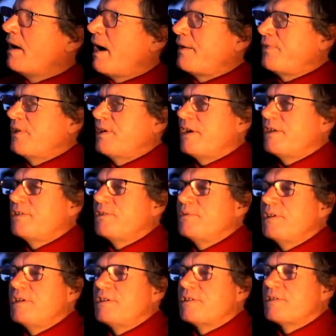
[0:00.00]
I think I do
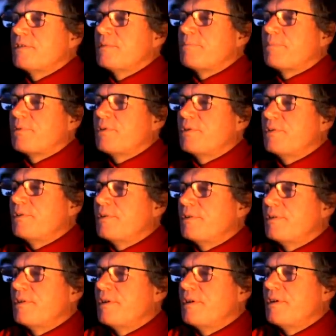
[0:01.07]
need to prune
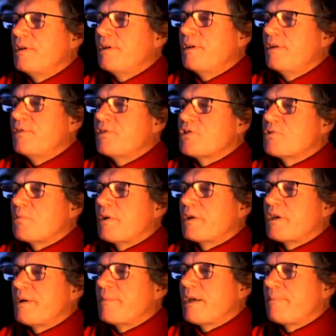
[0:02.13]
this
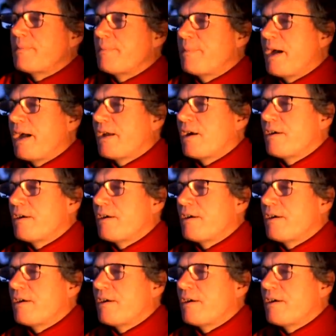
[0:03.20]
one coming up the back